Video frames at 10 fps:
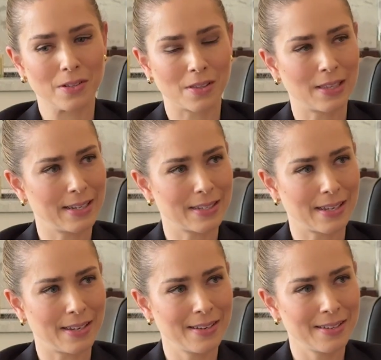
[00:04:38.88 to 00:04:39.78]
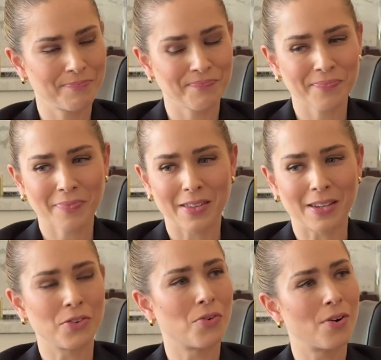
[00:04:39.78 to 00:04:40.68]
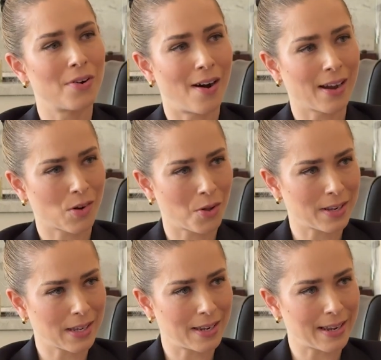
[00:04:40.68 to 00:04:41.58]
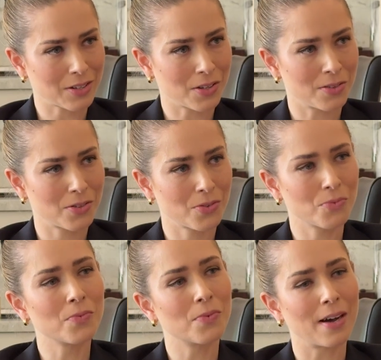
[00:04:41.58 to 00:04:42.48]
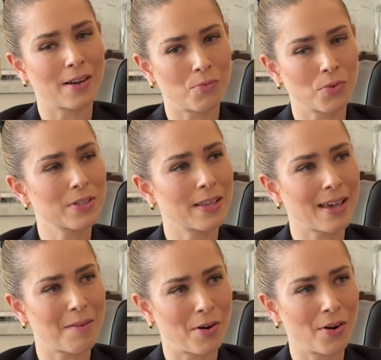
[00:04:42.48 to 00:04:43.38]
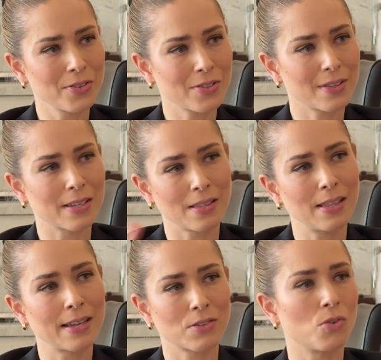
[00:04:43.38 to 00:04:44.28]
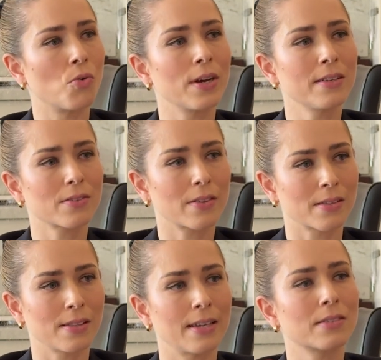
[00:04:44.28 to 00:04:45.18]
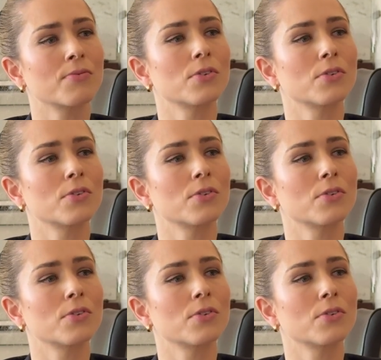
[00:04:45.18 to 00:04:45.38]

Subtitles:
to LinkedIn, then your high quality connections will see that post. There's less noise. There's less of the